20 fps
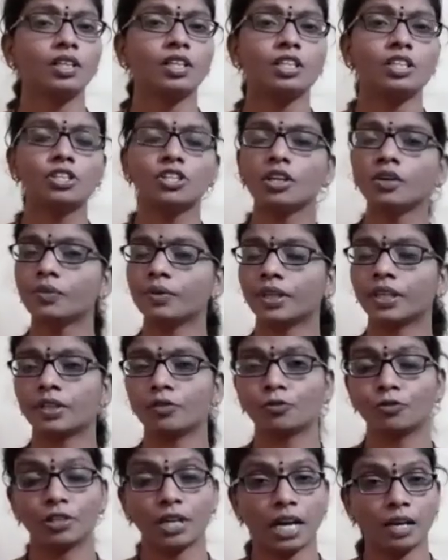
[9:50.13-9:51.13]
Children,
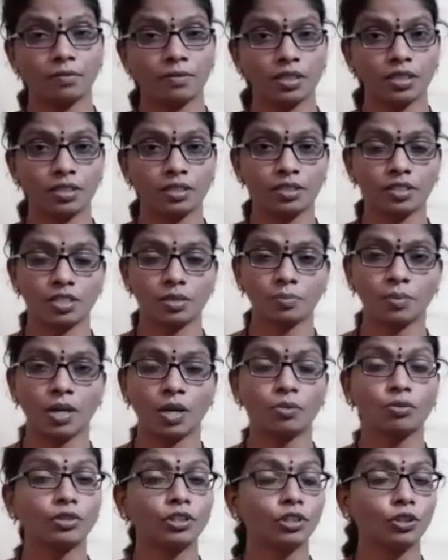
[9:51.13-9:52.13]
we have learnt
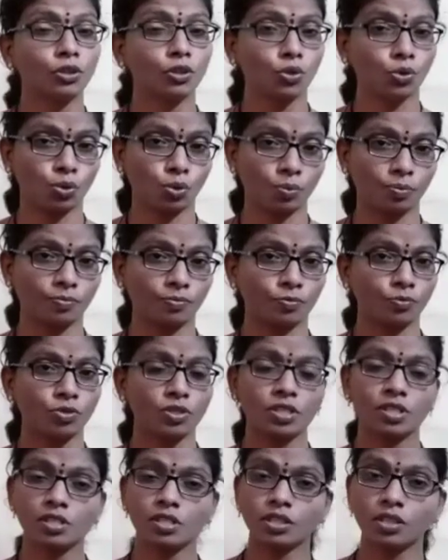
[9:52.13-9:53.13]
about the globe. What
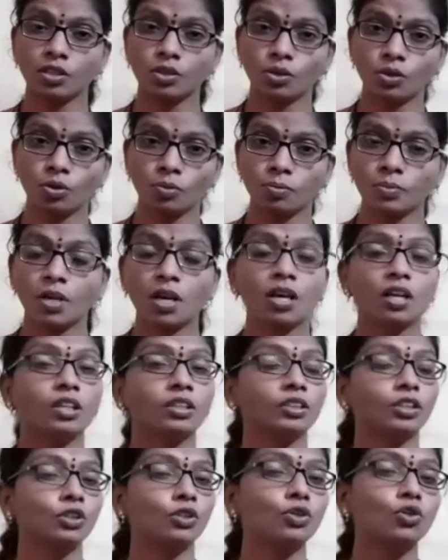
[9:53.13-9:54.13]
is a globe?
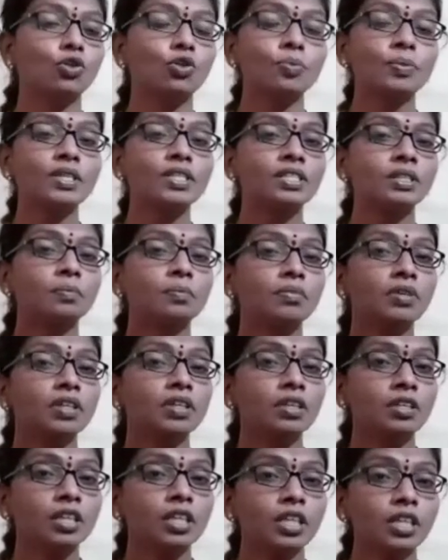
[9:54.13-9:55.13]
The globe is a
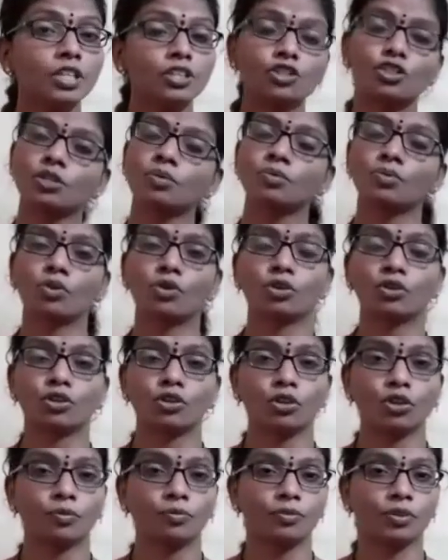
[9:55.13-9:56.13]
miniature
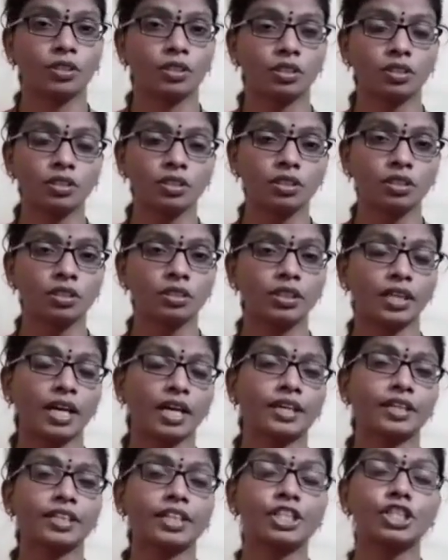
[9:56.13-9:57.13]
model of the earth
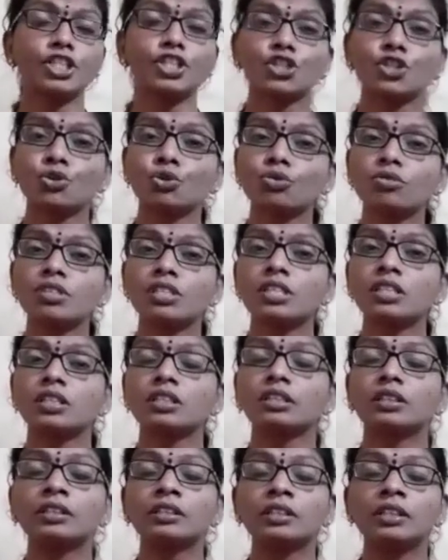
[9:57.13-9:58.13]
and it shows the
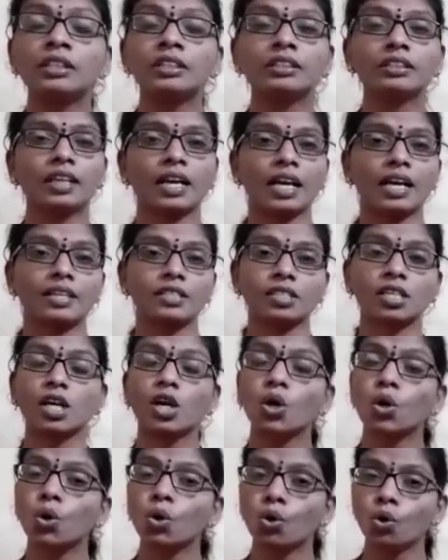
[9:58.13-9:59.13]
earth as a
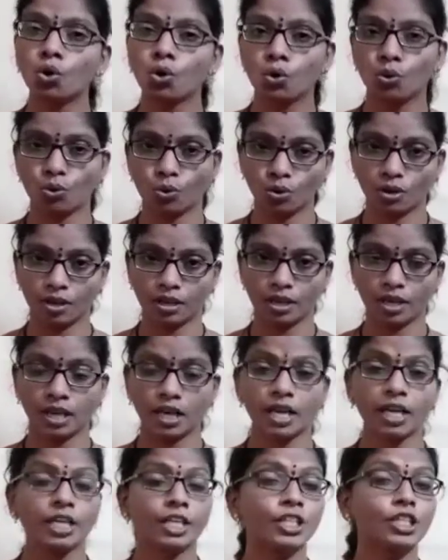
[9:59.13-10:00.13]
whole.
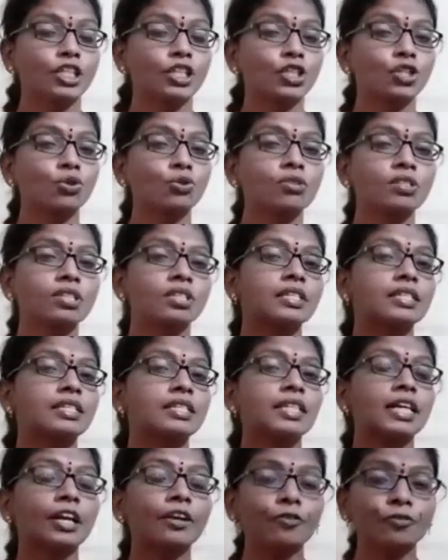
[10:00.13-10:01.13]
It shows the
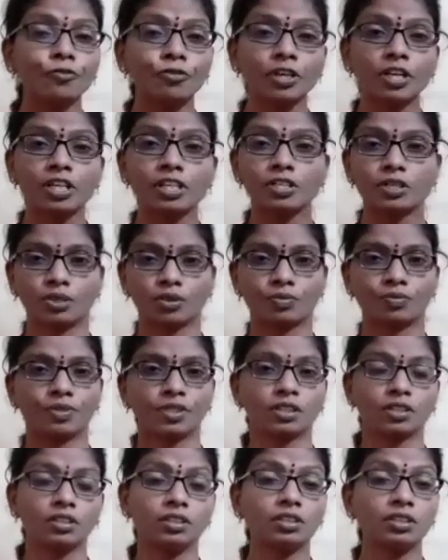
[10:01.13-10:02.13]
surface of
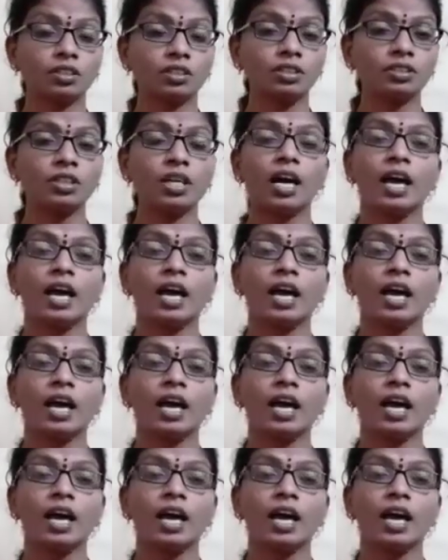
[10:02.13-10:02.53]
the earth